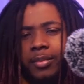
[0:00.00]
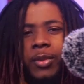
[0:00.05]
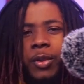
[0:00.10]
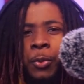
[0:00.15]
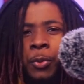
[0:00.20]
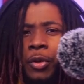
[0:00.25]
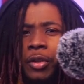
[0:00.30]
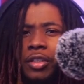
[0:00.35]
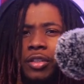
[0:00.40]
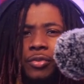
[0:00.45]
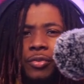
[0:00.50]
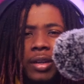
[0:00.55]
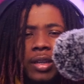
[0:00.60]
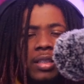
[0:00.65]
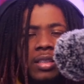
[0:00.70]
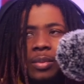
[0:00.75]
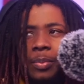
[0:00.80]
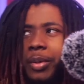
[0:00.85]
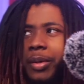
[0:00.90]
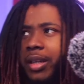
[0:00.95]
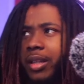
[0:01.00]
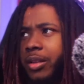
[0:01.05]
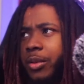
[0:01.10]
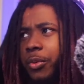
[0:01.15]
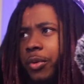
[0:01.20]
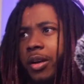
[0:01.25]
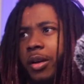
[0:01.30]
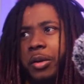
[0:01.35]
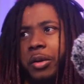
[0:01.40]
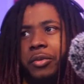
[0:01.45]
we're just ready to put in the
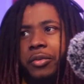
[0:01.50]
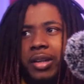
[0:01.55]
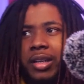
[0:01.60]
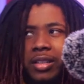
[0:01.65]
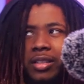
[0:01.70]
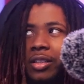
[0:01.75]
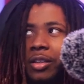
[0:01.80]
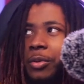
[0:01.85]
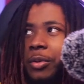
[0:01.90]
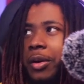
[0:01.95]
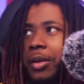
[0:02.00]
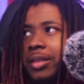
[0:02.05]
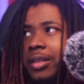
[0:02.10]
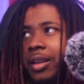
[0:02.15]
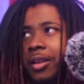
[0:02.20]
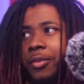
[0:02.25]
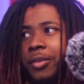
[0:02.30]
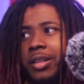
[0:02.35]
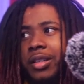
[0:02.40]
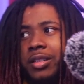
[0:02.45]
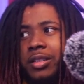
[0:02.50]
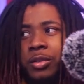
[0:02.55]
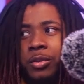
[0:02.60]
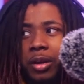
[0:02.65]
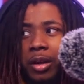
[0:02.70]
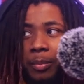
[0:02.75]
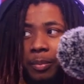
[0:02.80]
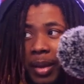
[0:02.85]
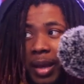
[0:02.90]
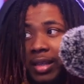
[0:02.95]
work. We're ready to go out there, ready to do
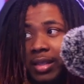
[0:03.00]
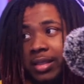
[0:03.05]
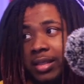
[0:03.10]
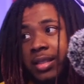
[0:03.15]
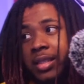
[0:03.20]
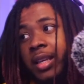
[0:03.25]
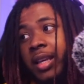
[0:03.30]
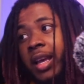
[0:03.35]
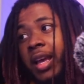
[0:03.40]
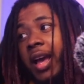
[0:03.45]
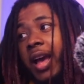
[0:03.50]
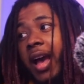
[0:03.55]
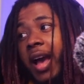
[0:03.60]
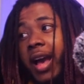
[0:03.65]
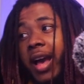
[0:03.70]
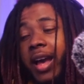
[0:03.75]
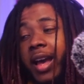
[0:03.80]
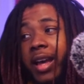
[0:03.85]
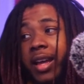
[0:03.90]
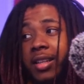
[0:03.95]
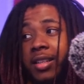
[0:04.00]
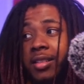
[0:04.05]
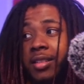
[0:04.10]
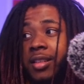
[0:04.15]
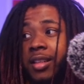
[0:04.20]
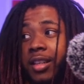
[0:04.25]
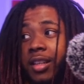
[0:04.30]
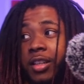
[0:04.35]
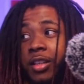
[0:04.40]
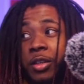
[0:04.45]
our best. And
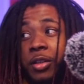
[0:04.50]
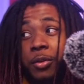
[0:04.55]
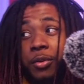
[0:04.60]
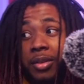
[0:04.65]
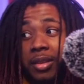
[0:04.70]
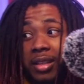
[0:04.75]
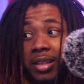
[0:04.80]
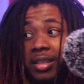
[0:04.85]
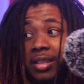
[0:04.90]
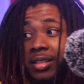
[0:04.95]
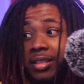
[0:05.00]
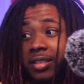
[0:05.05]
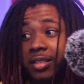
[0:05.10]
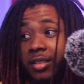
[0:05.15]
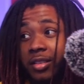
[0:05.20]
you know, these